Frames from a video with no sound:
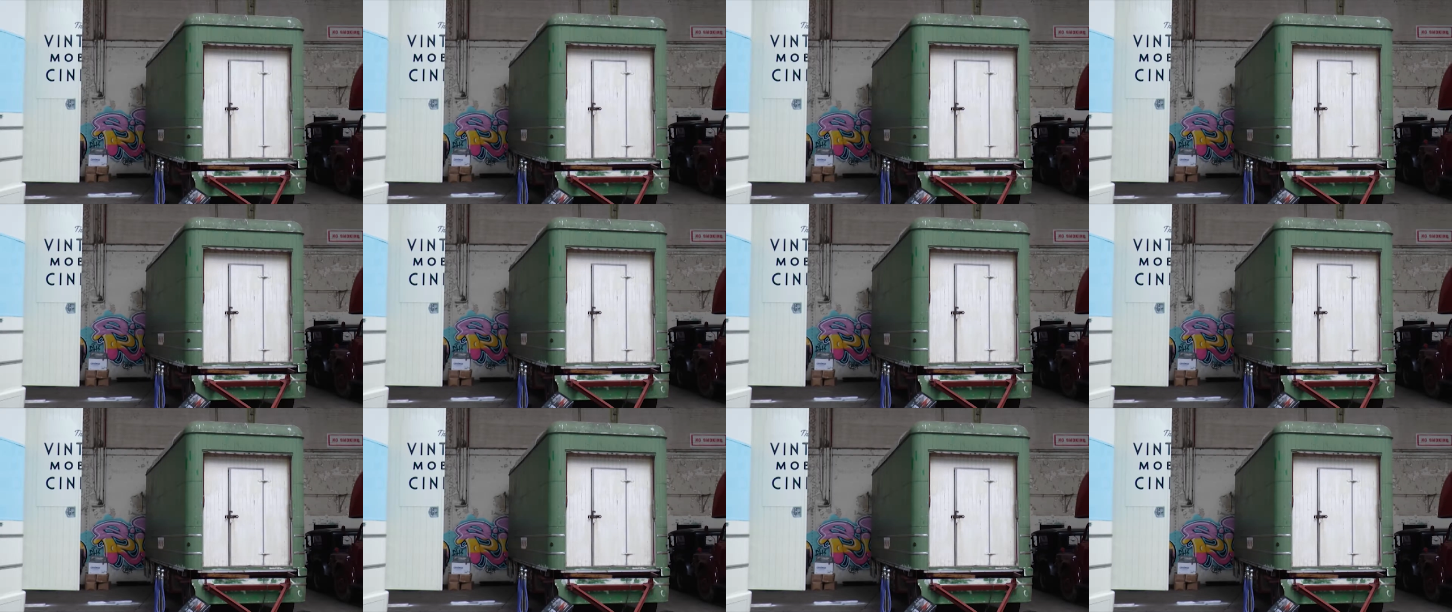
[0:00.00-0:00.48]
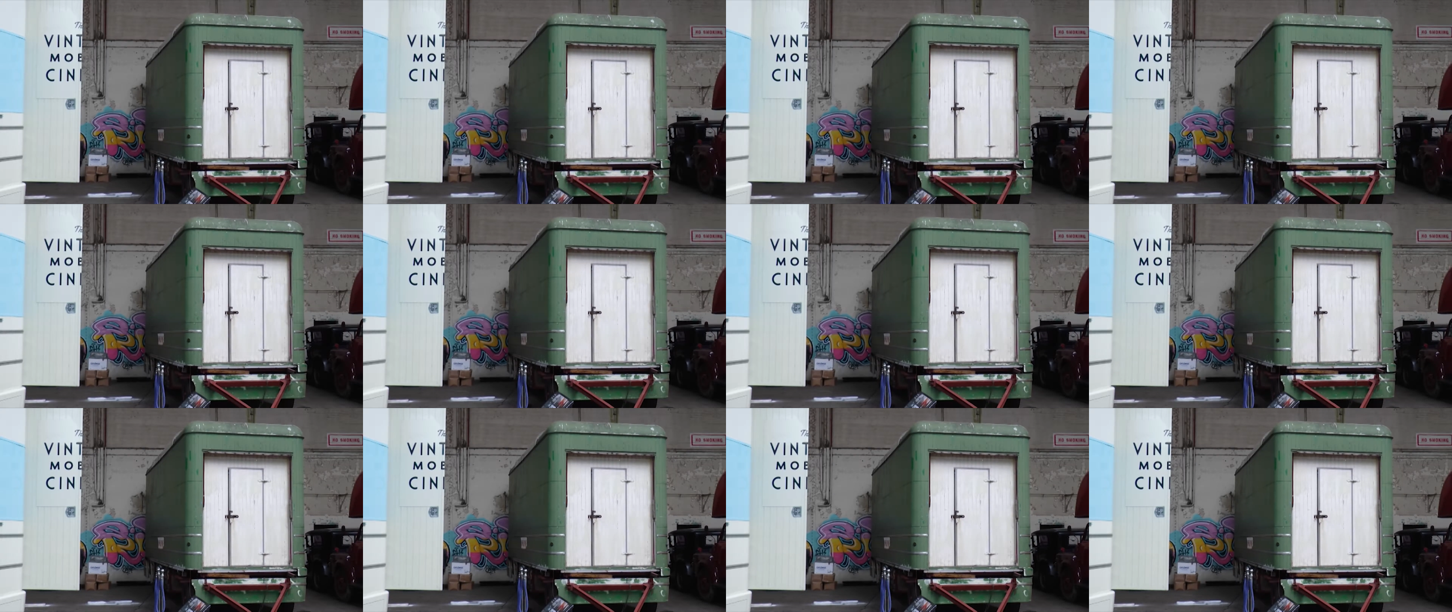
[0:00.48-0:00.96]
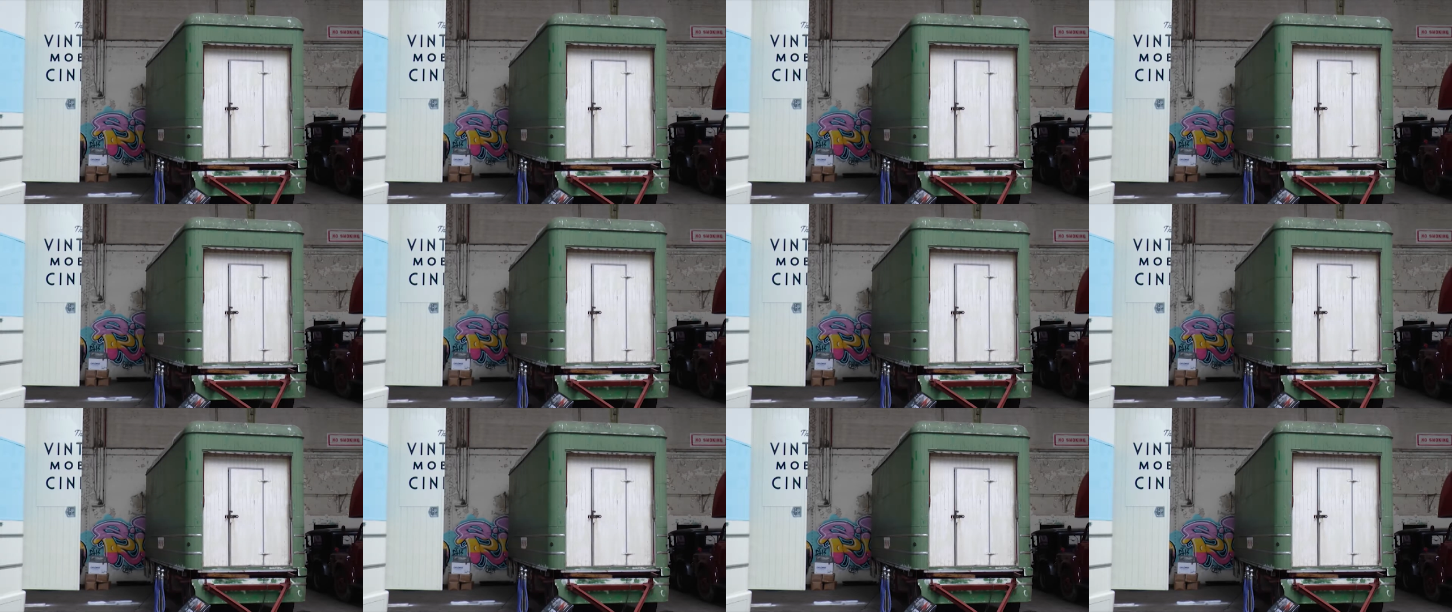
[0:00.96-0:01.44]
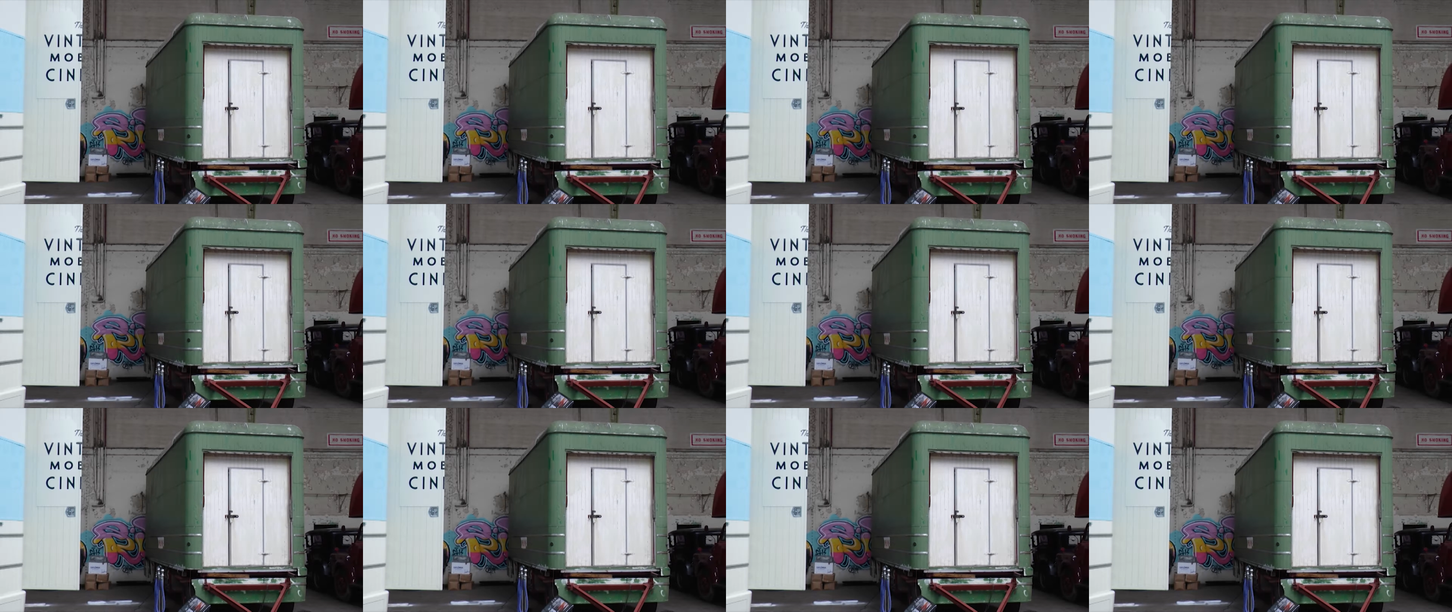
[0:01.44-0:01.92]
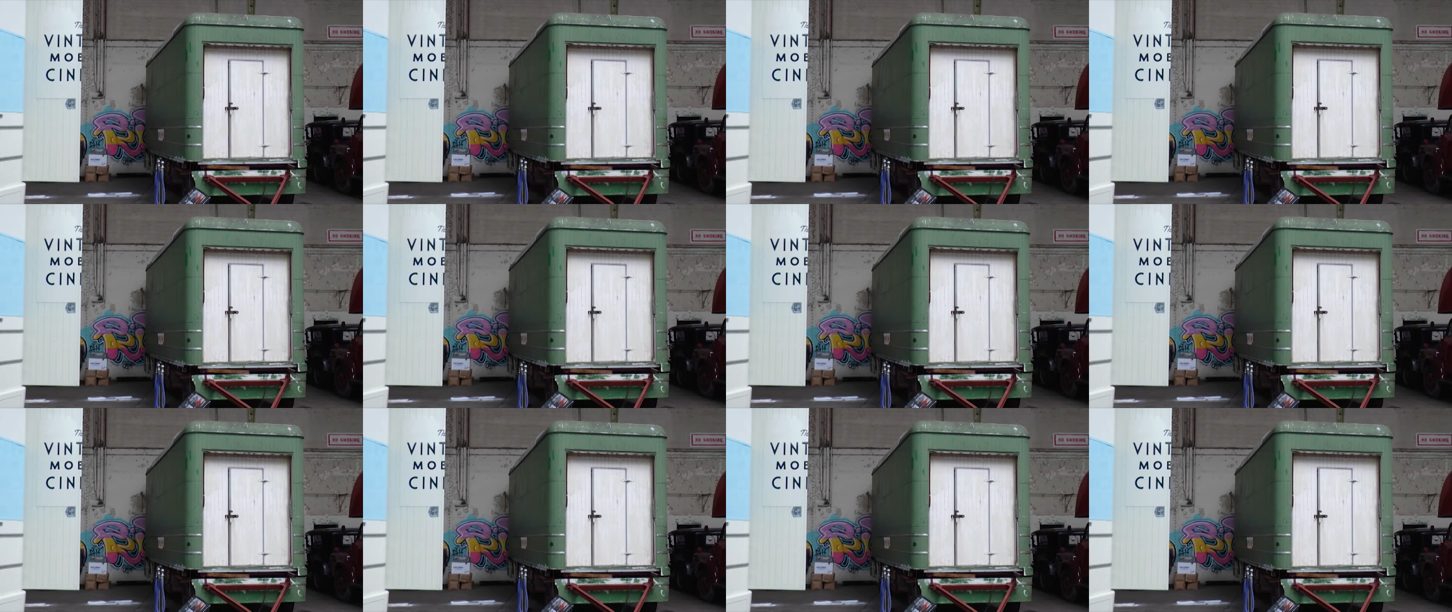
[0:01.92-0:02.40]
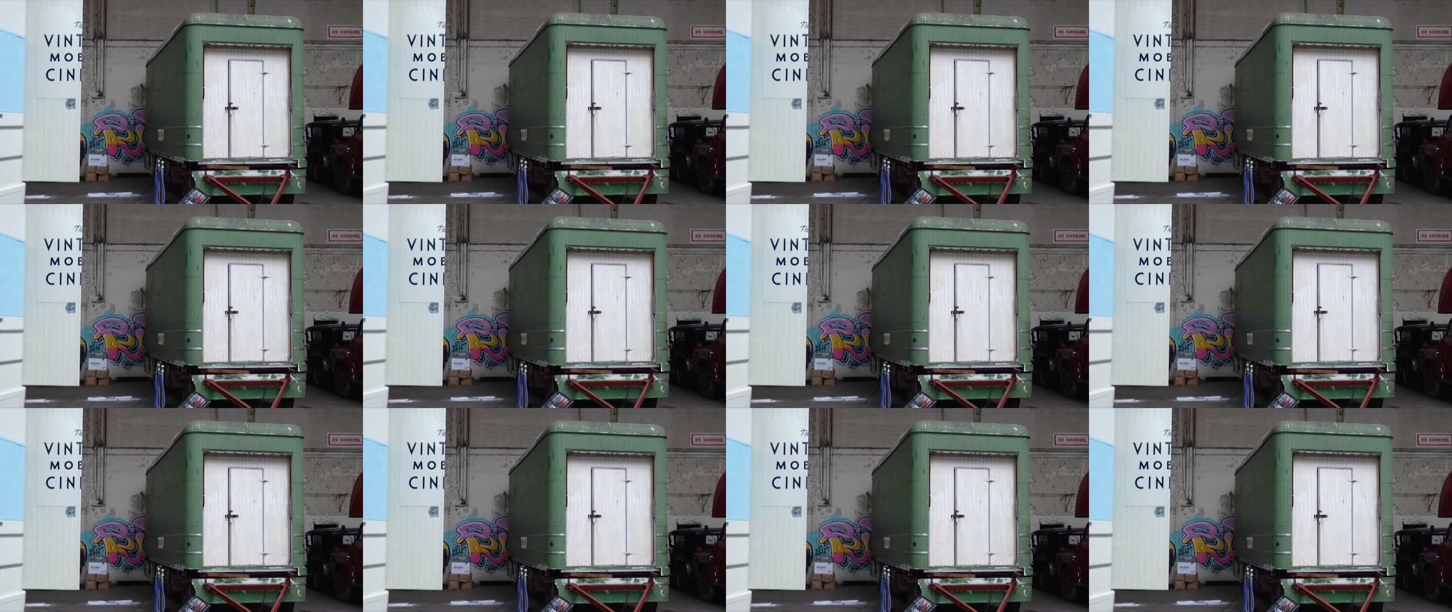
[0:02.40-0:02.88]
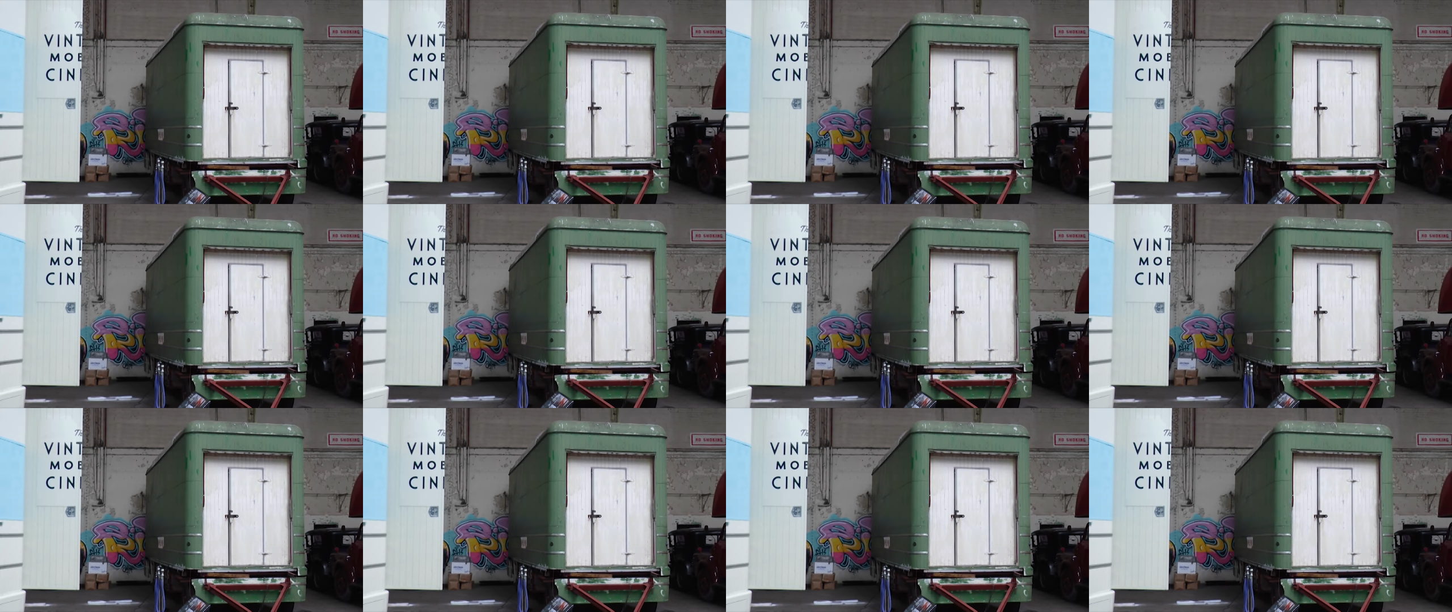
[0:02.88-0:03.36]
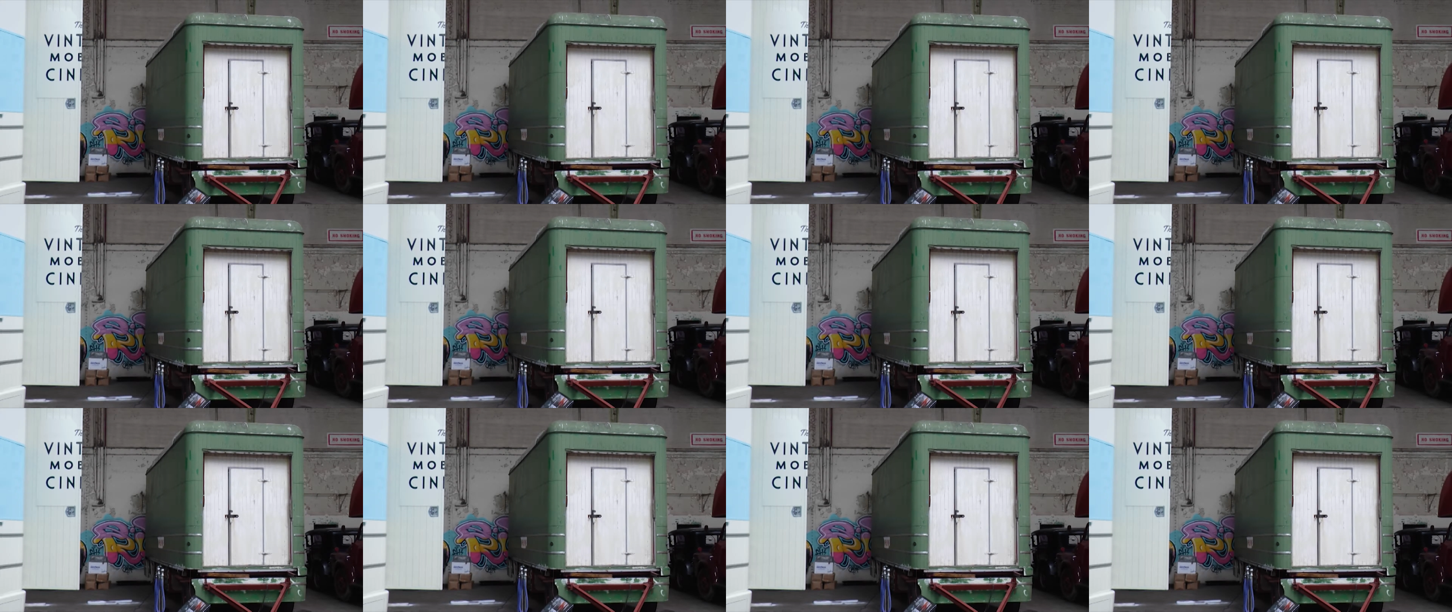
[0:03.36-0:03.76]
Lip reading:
[unreadable: no face in view]